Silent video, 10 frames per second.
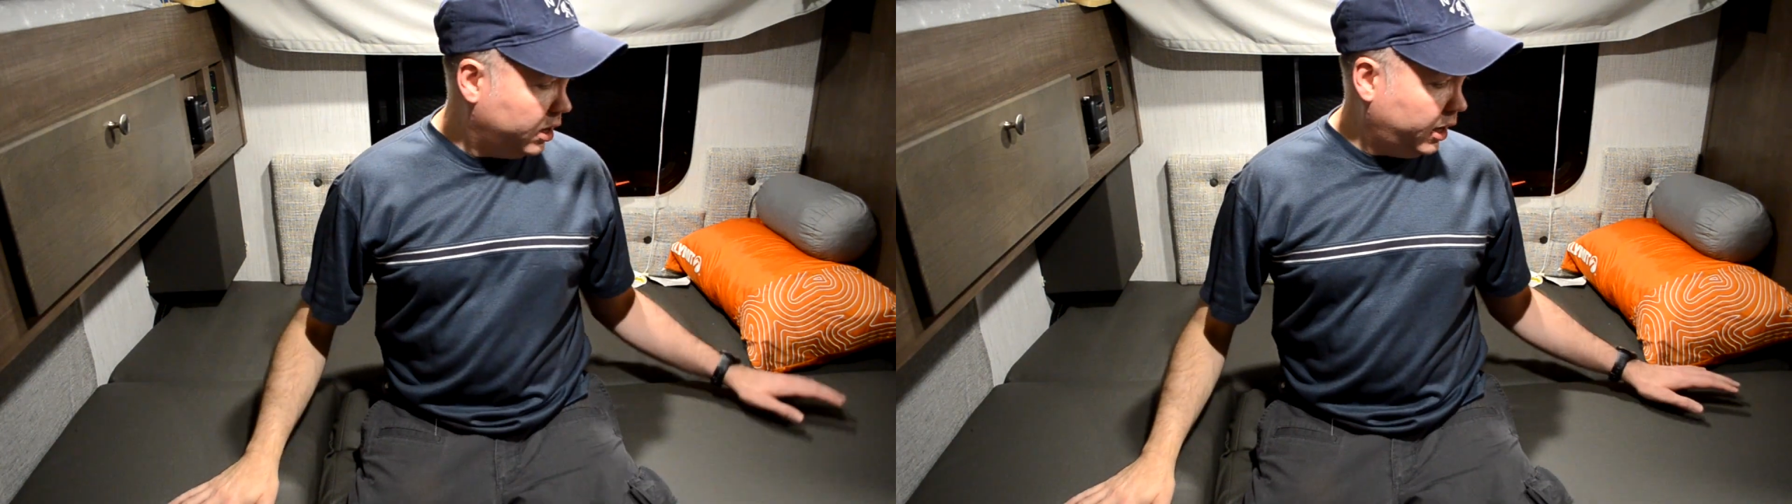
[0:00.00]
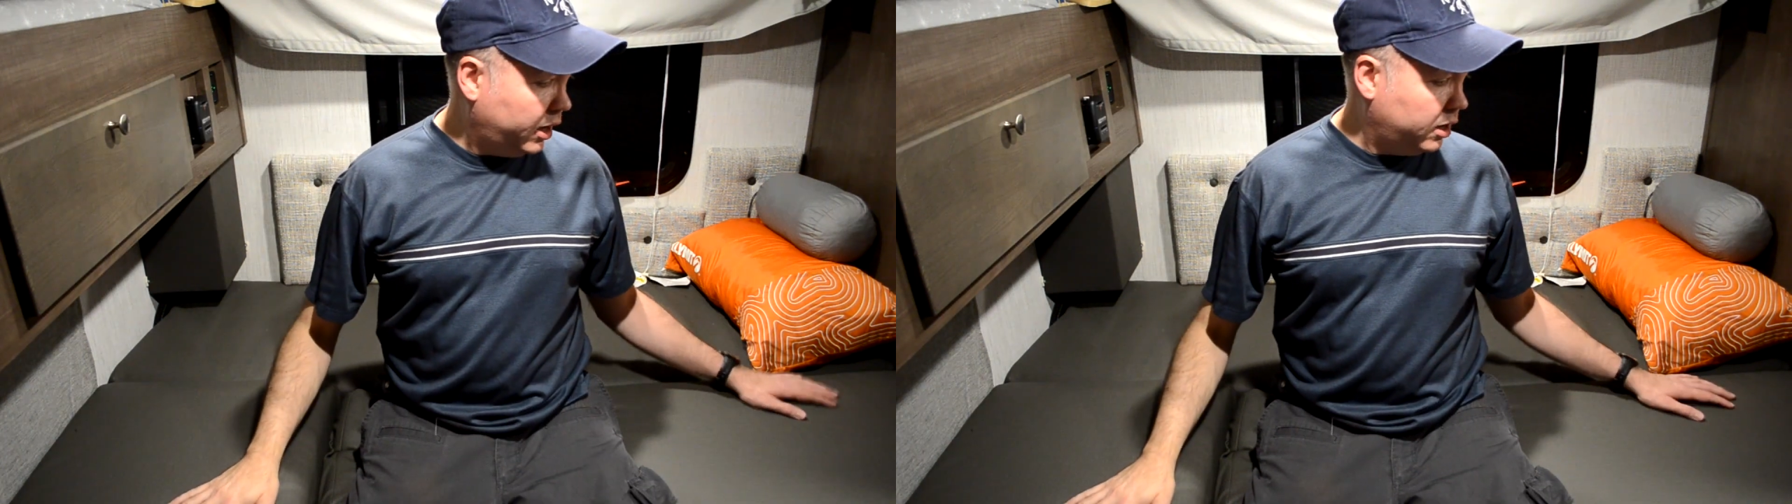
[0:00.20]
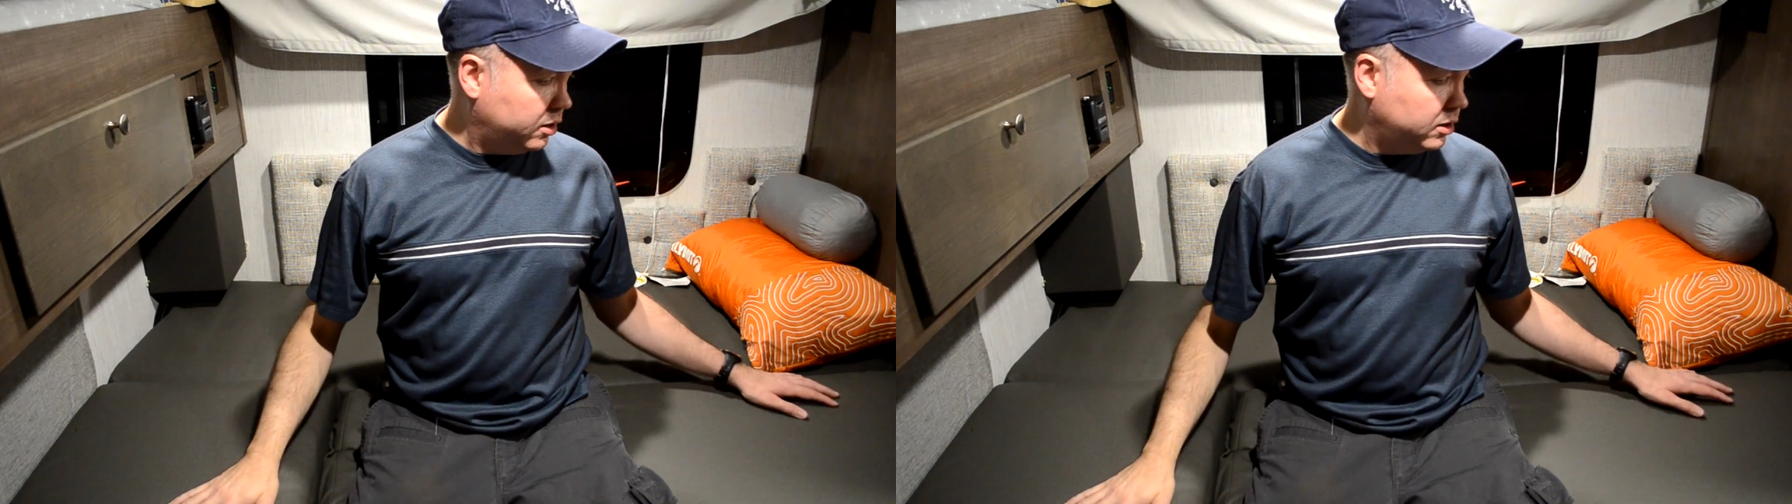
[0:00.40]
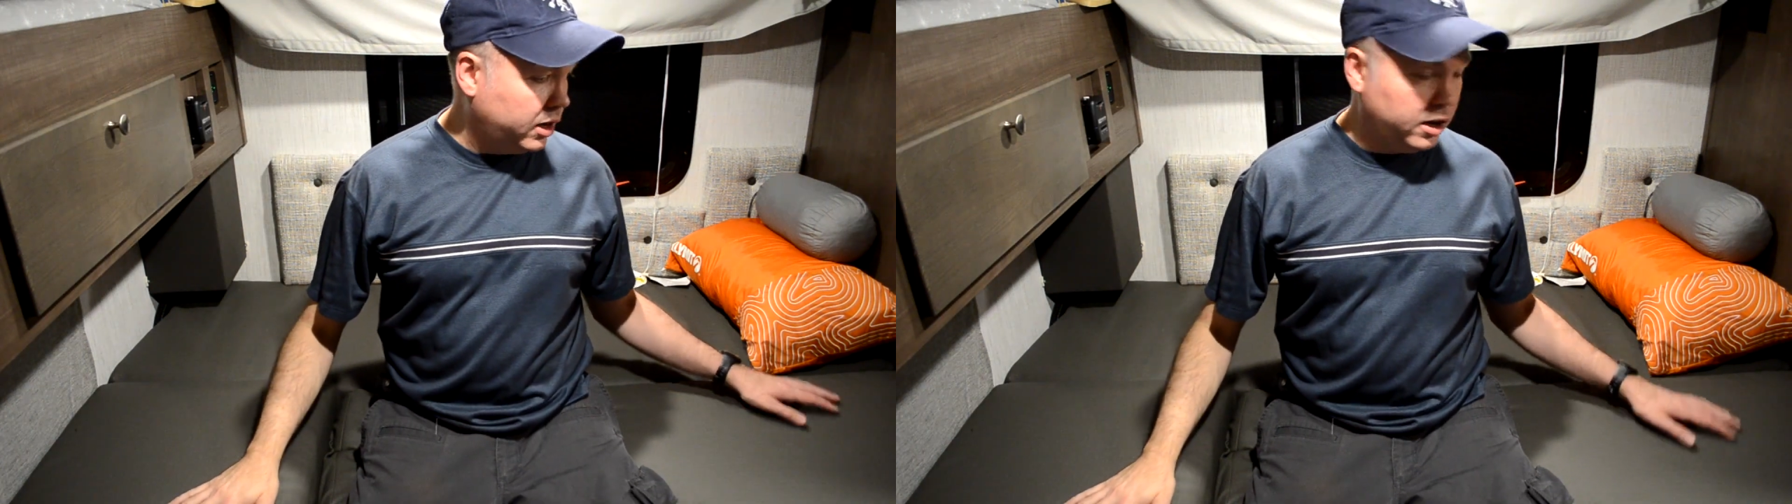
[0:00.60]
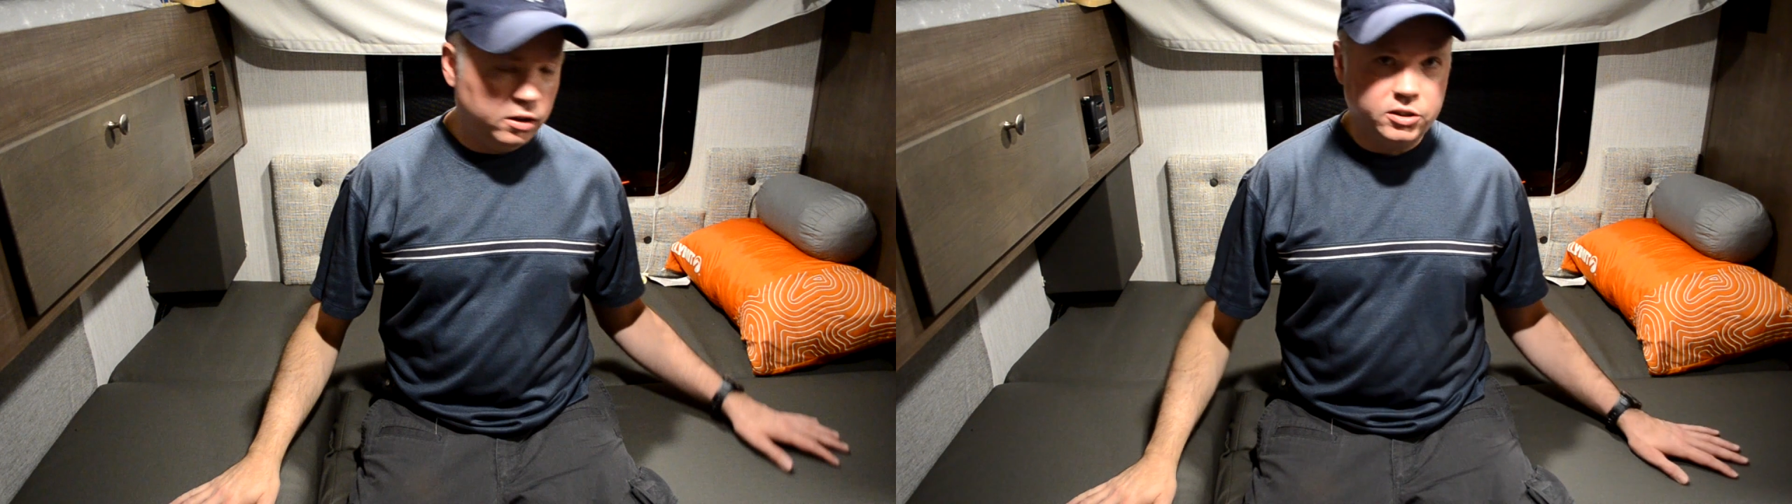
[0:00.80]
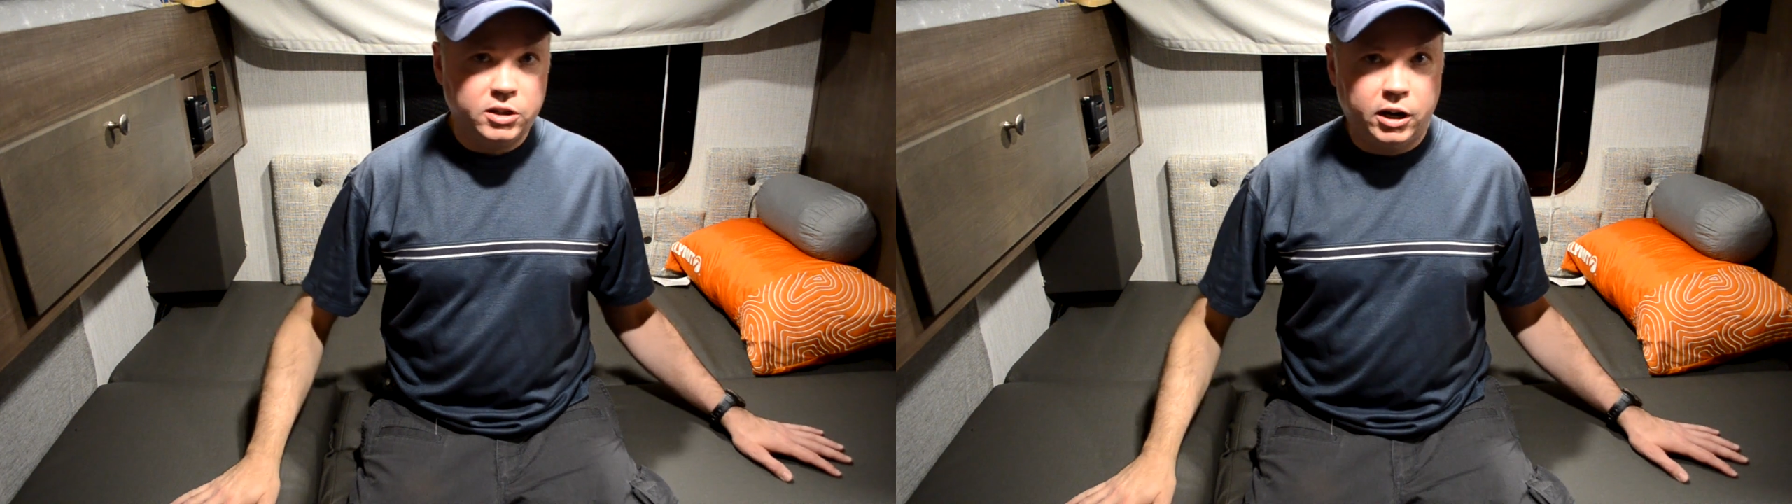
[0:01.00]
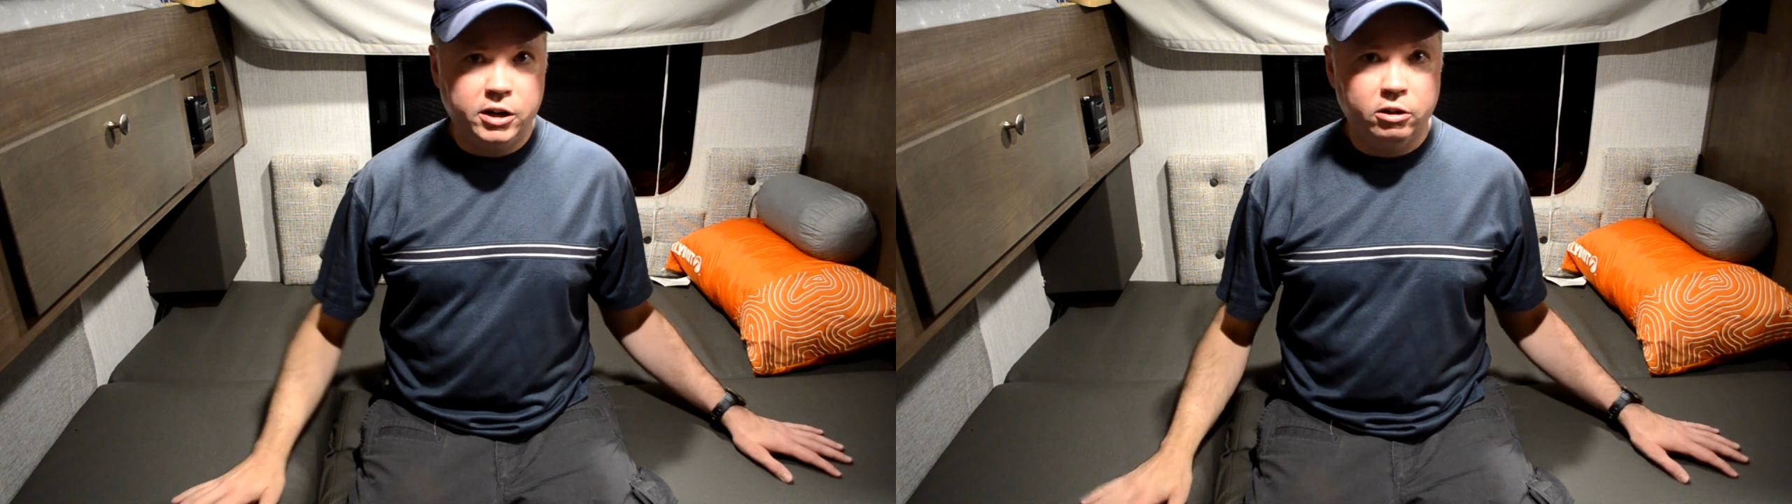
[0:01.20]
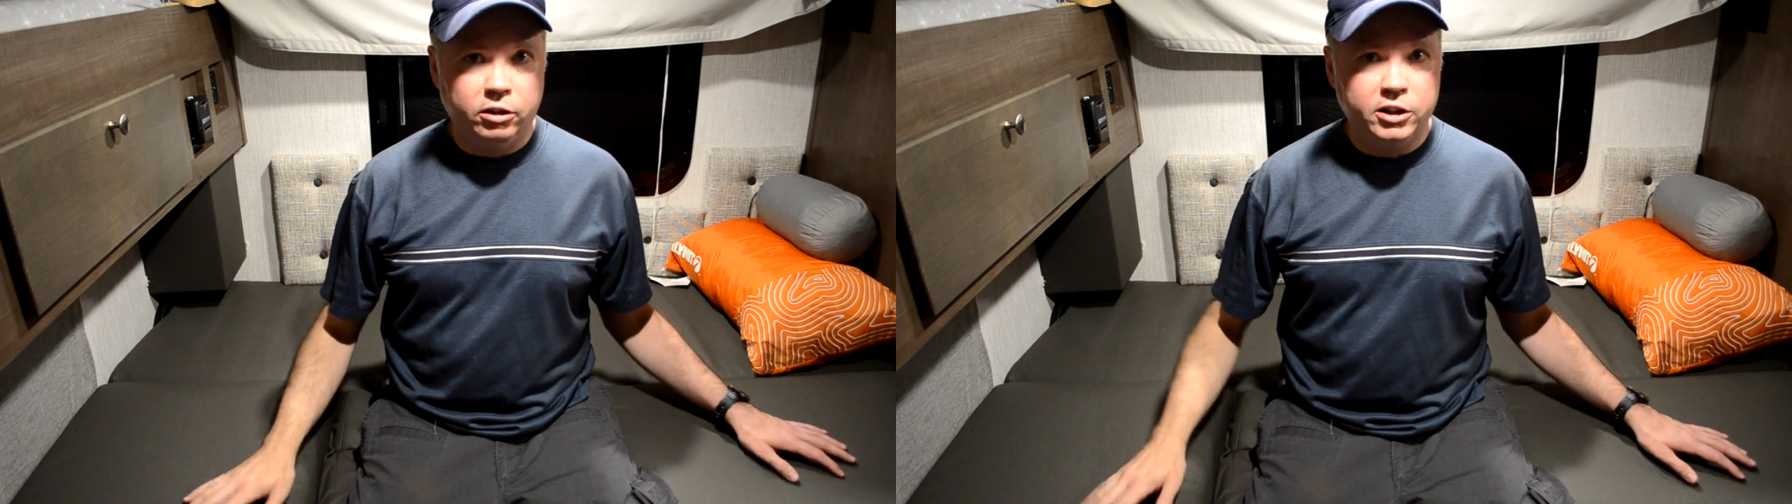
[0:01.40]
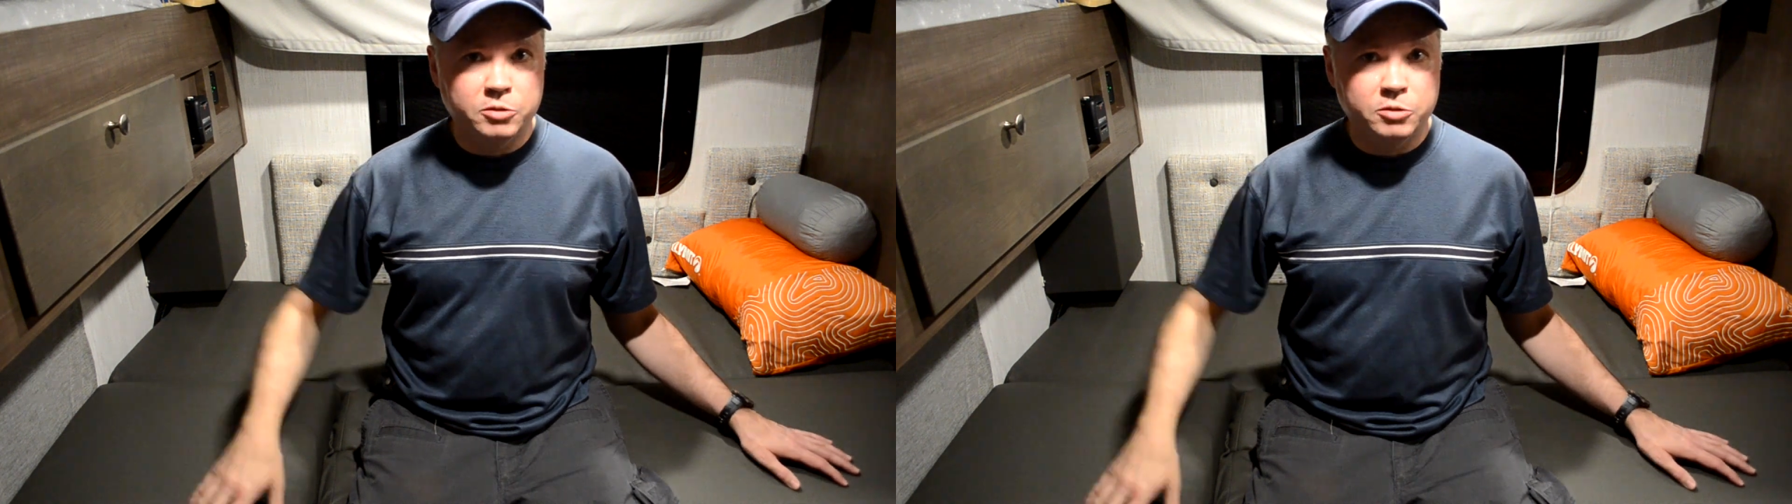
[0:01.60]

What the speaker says: and it's not nearly